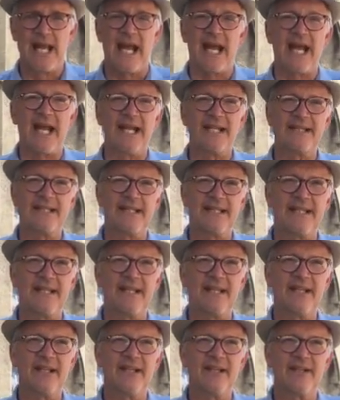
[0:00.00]
And
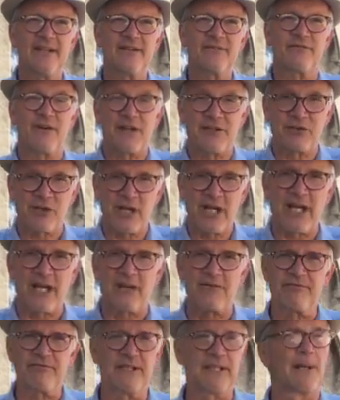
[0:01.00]
the French
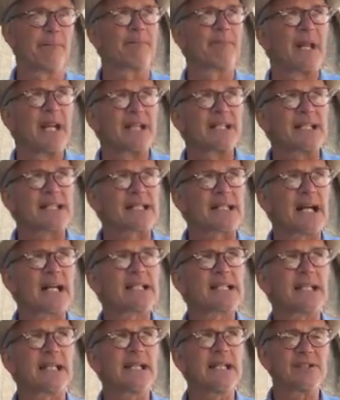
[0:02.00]
king, Philip,
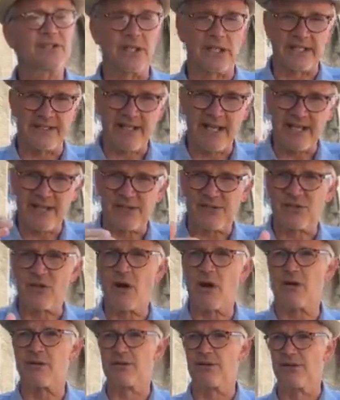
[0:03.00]
decides that he's going to take his
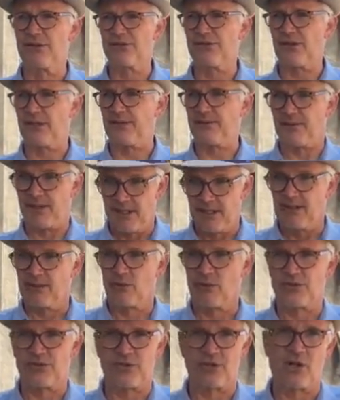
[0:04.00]
cardinals, and
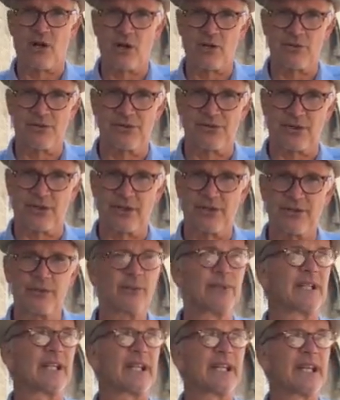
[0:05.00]
of course the cardinals are going to do
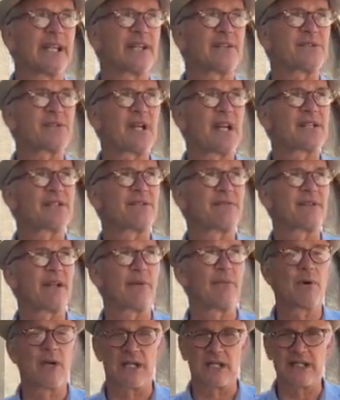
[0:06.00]
what the king says if they
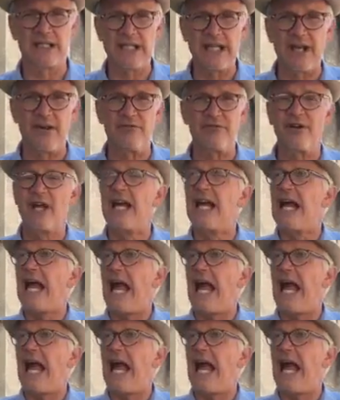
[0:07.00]
want to live,